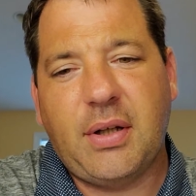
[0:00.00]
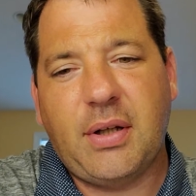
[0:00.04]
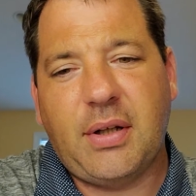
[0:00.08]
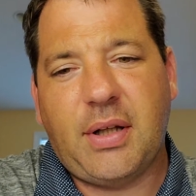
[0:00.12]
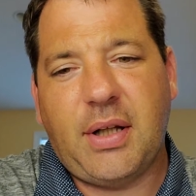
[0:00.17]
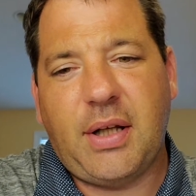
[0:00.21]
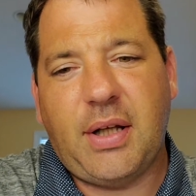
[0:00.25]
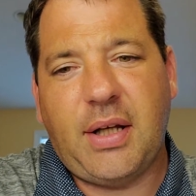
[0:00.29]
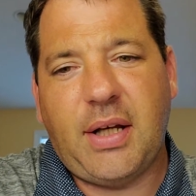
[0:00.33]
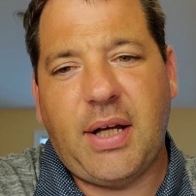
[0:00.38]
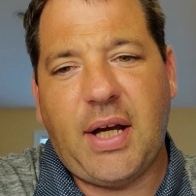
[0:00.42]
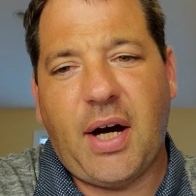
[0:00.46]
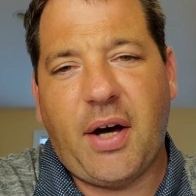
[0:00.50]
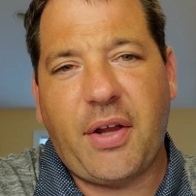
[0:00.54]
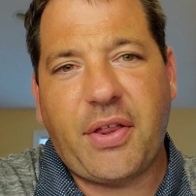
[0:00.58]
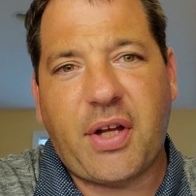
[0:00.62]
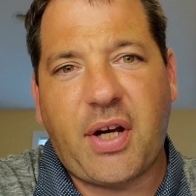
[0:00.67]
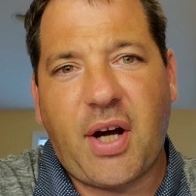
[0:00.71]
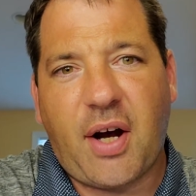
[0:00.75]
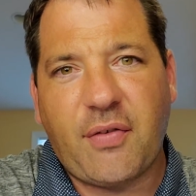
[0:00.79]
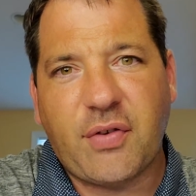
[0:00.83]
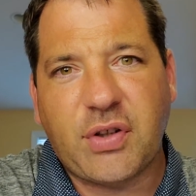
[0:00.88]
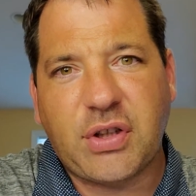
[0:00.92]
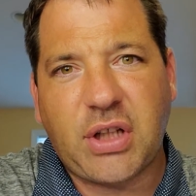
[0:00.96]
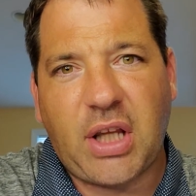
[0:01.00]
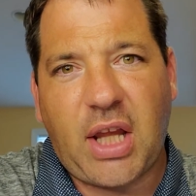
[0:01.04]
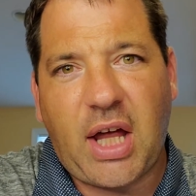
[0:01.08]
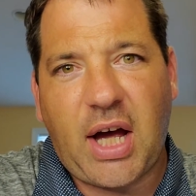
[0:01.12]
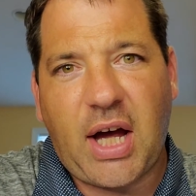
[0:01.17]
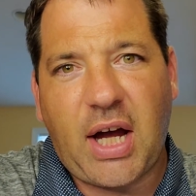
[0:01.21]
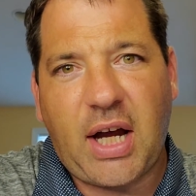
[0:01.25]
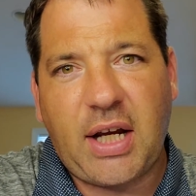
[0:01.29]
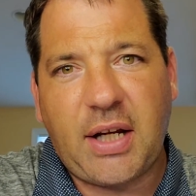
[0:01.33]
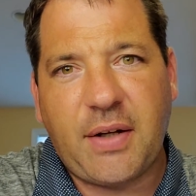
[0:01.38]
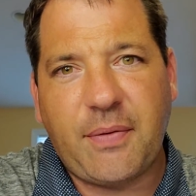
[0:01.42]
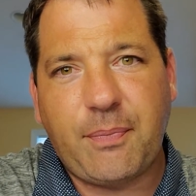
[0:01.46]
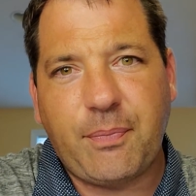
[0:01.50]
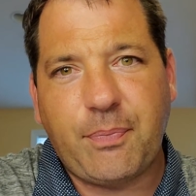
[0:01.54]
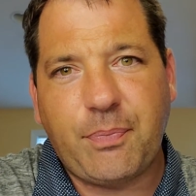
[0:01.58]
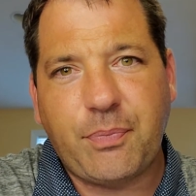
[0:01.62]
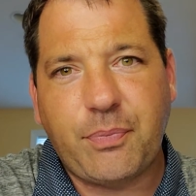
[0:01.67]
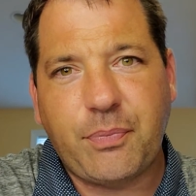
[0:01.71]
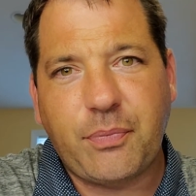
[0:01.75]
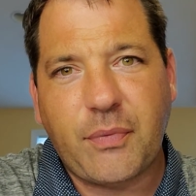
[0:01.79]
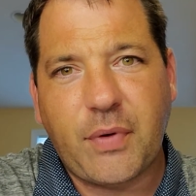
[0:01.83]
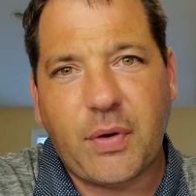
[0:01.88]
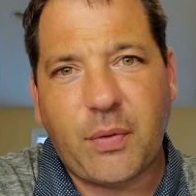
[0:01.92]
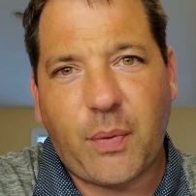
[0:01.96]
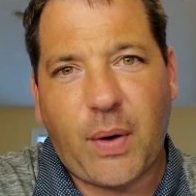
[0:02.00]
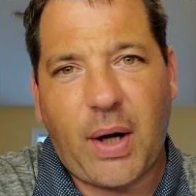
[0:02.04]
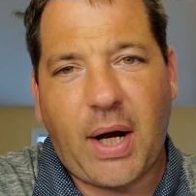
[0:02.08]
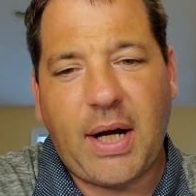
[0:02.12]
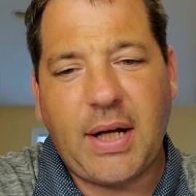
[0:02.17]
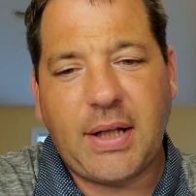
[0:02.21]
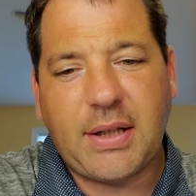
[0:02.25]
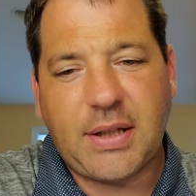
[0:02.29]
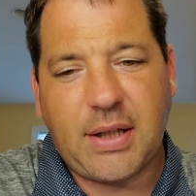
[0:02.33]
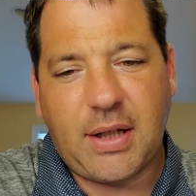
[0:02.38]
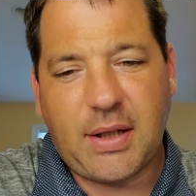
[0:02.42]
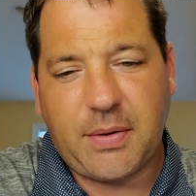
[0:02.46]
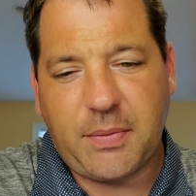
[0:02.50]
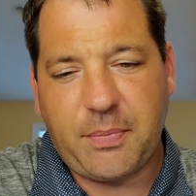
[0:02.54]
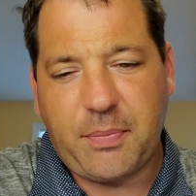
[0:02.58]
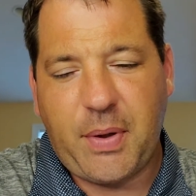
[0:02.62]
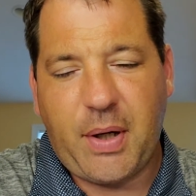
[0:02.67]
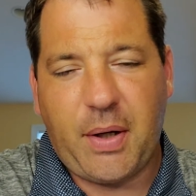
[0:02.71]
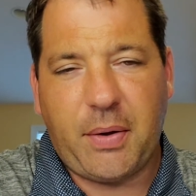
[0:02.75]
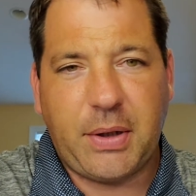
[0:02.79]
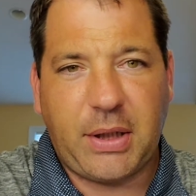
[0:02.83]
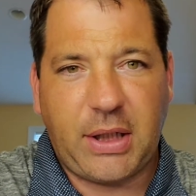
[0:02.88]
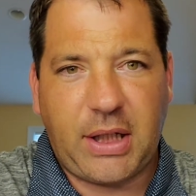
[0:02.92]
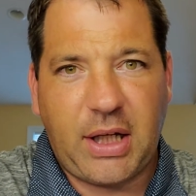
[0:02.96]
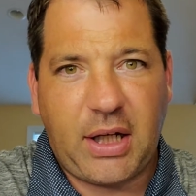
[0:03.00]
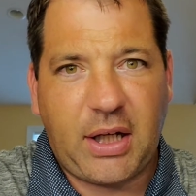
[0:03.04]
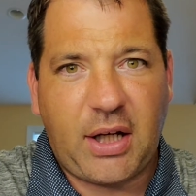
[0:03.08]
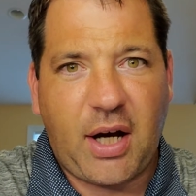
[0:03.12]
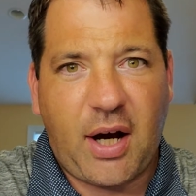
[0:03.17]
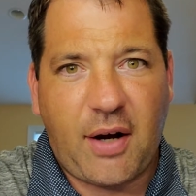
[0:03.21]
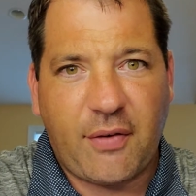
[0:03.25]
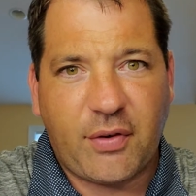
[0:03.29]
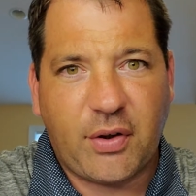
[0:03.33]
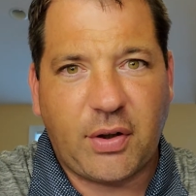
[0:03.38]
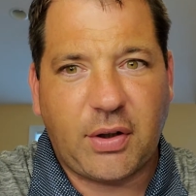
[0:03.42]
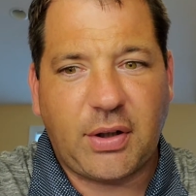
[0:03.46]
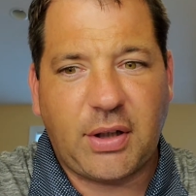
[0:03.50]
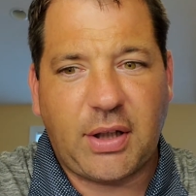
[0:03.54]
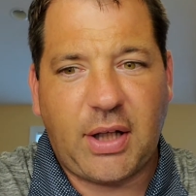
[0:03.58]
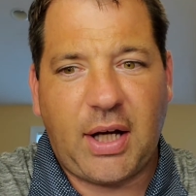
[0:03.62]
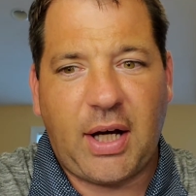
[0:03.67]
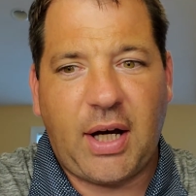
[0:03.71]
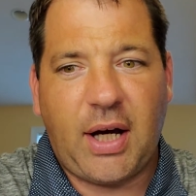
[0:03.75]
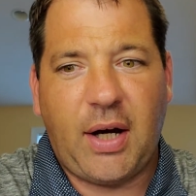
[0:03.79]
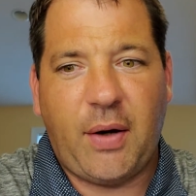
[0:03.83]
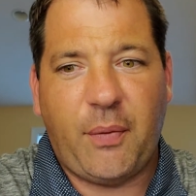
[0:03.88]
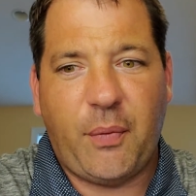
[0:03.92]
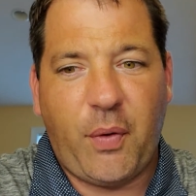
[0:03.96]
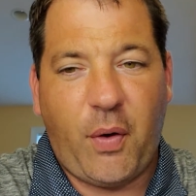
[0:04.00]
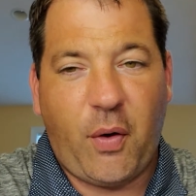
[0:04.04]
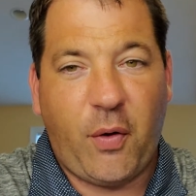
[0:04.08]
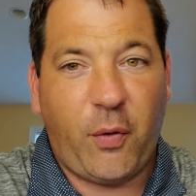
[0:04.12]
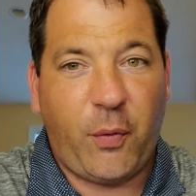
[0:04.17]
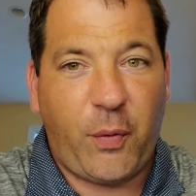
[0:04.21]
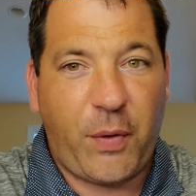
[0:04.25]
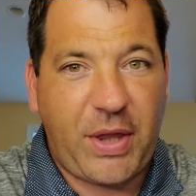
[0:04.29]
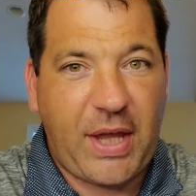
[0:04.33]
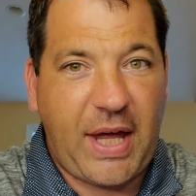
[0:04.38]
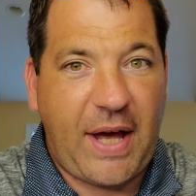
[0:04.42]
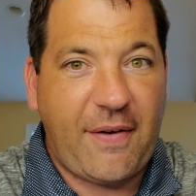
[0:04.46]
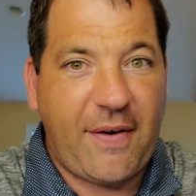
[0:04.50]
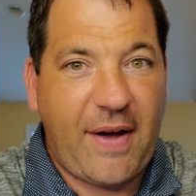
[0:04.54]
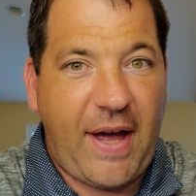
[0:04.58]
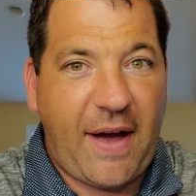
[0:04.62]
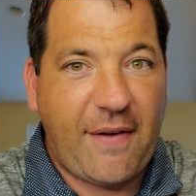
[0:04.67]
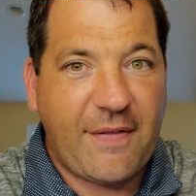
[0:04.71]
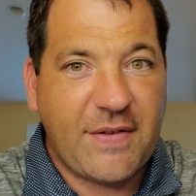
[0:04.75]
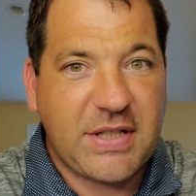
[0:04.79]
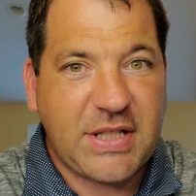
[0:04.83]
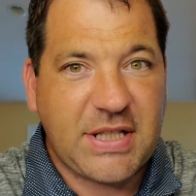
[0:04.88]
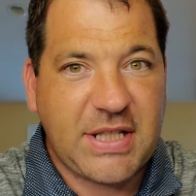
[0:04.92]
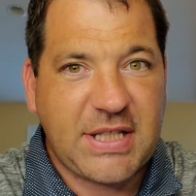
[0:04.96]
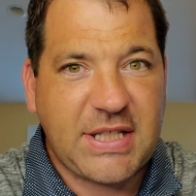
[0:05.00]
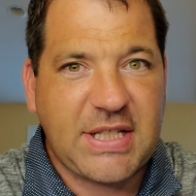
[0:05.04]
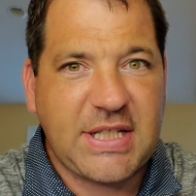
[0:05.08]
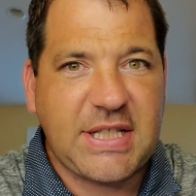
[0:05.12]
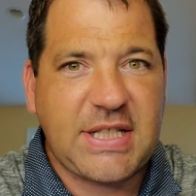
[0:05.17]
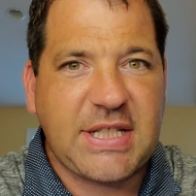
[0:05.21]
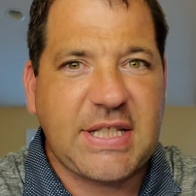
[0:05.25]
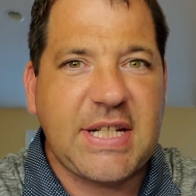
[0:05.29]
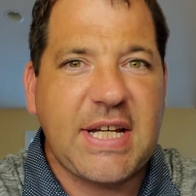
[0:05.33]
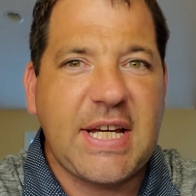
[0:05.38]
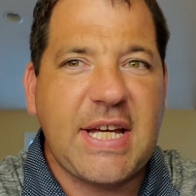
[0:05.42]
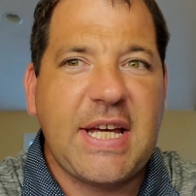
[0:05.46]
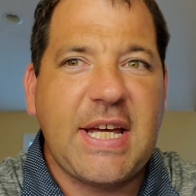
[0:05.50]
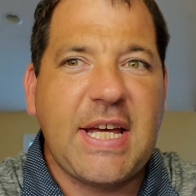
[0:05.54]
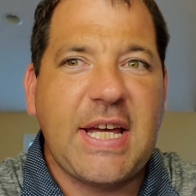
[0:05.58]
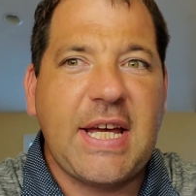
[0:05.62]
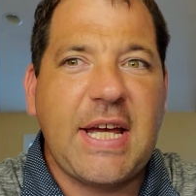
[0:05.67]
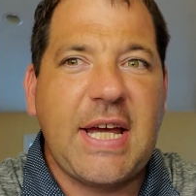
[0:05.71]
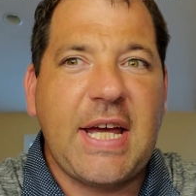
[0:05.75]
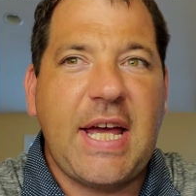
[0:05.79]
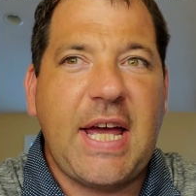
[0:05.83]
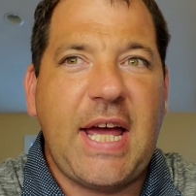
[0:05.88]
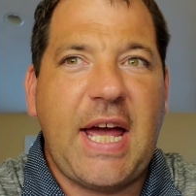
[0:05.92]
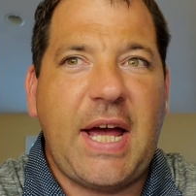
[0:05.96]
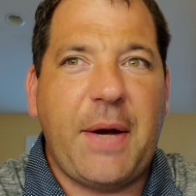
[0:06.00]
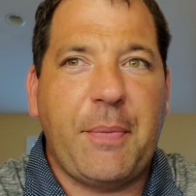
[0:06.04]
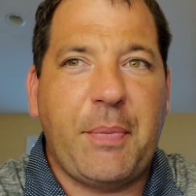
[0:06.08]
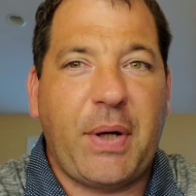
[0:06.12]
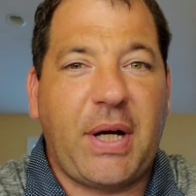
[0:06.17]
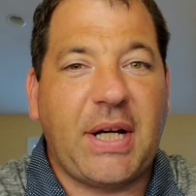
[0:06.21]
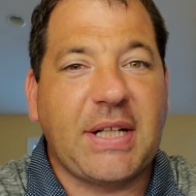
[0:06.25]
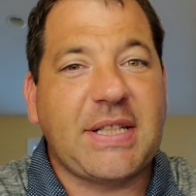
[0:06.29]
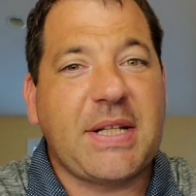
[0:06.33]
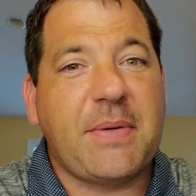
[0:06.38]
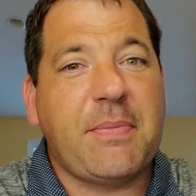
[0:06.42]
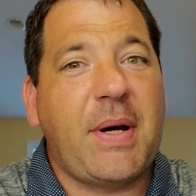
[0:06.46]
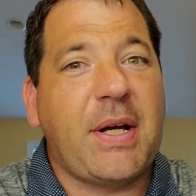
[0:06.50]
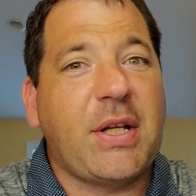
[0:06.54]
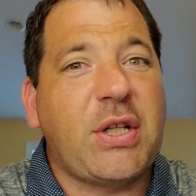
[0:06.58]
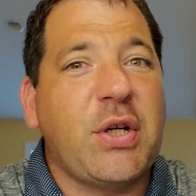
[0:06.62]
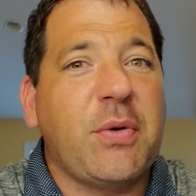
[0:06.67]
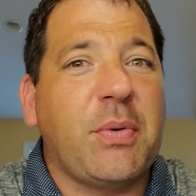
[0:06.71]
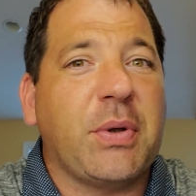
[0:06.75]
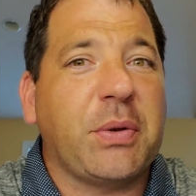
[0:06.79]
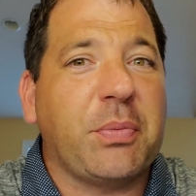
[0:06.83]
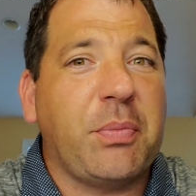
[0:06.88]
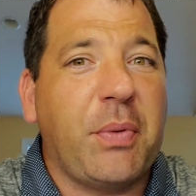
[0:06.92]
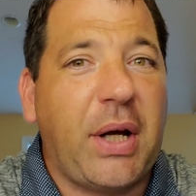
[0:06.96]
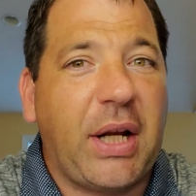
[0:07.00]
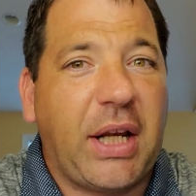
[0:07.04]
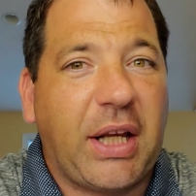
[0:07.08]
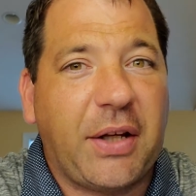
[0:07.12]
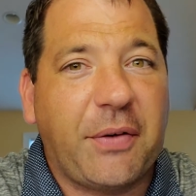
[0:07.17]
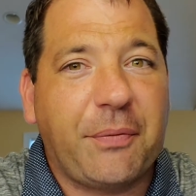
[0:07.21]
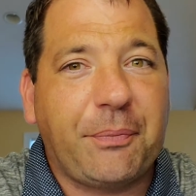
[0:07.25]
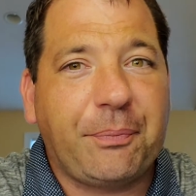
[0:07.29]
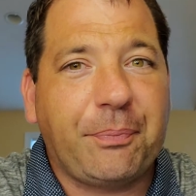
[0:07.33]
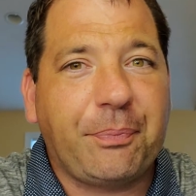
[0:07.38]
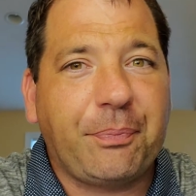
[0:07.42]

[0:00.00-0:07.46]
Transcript: health coverage line. Right, that be able to get covered or without have assistance because they make too much money.